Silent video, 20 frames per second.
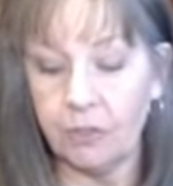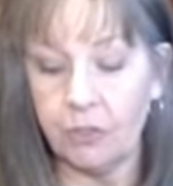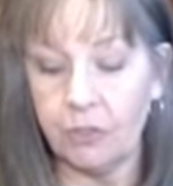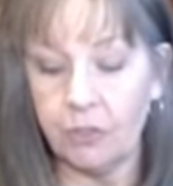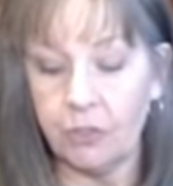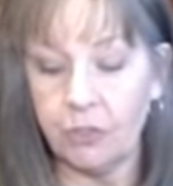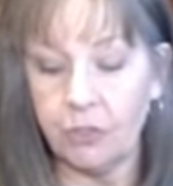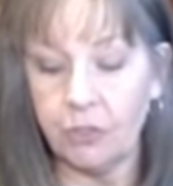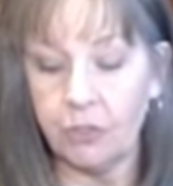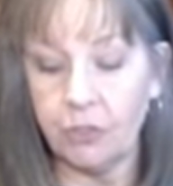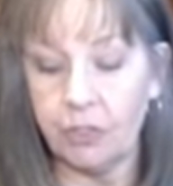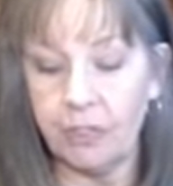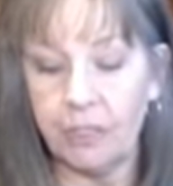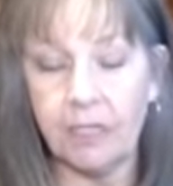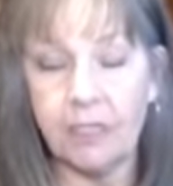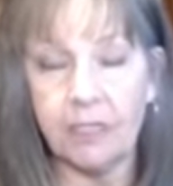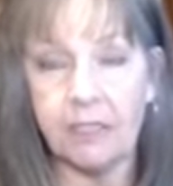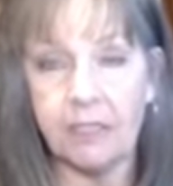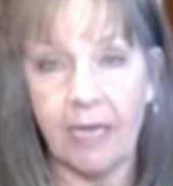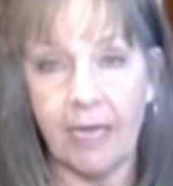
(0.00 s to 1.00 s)
She
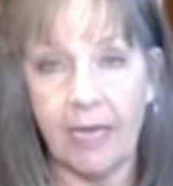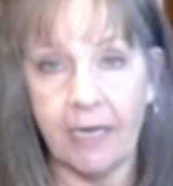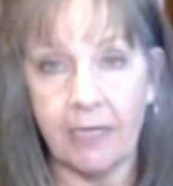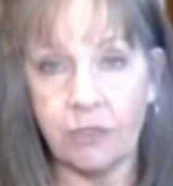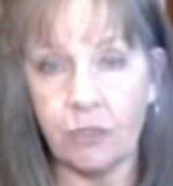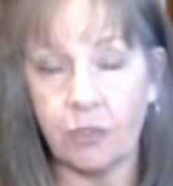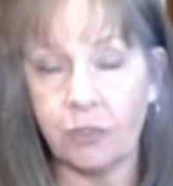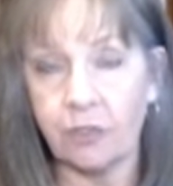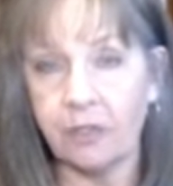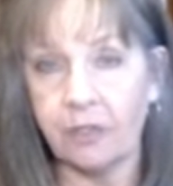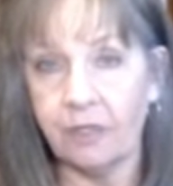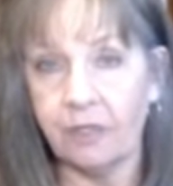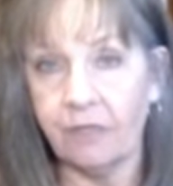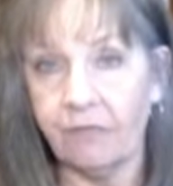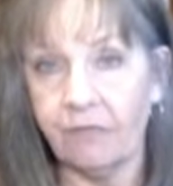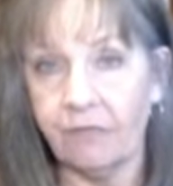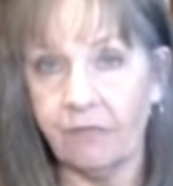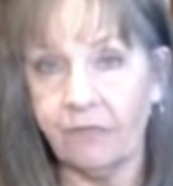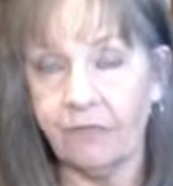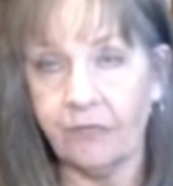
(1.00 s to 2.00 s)
is actually the
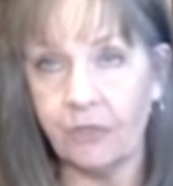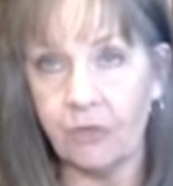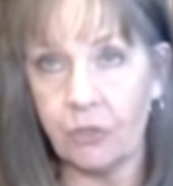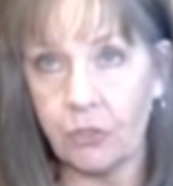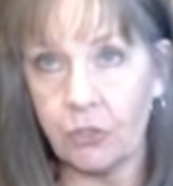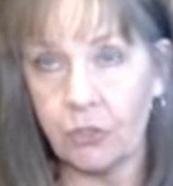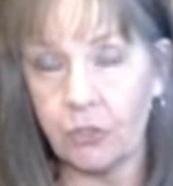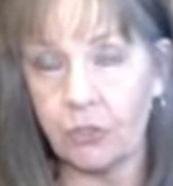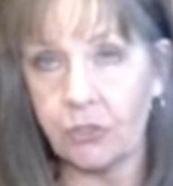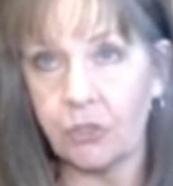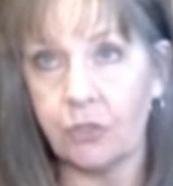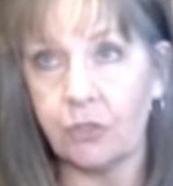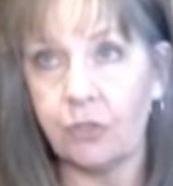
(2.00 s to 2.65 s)
first